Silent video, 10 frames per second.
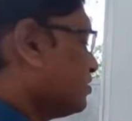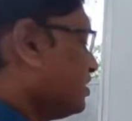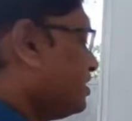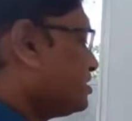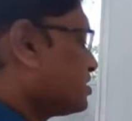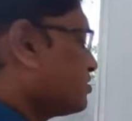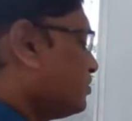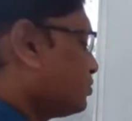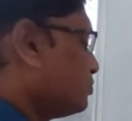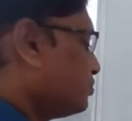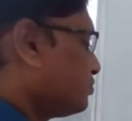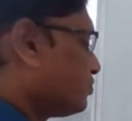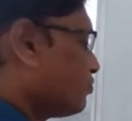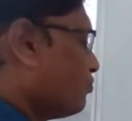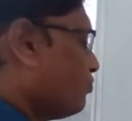A is equal to
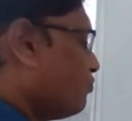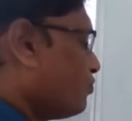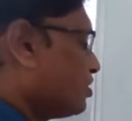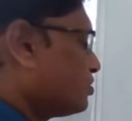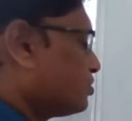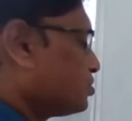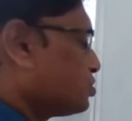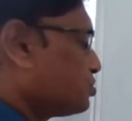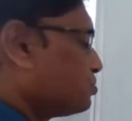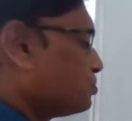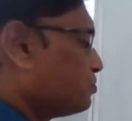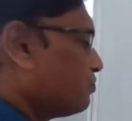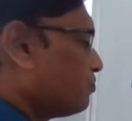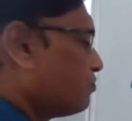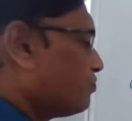1, 2,
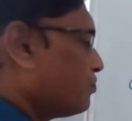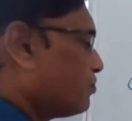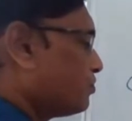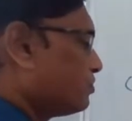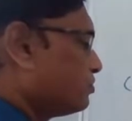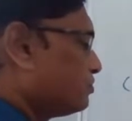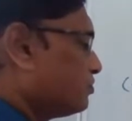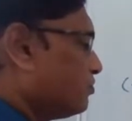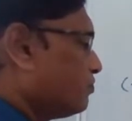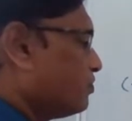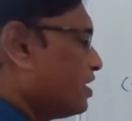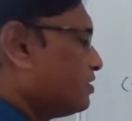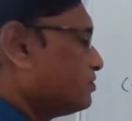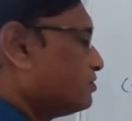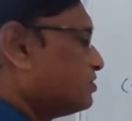4, 5,
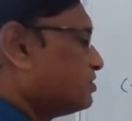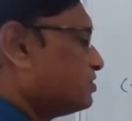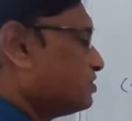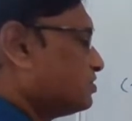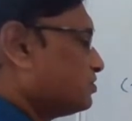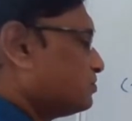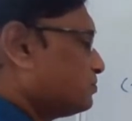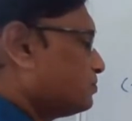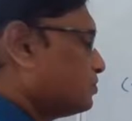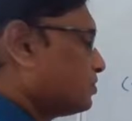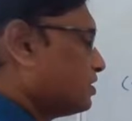4.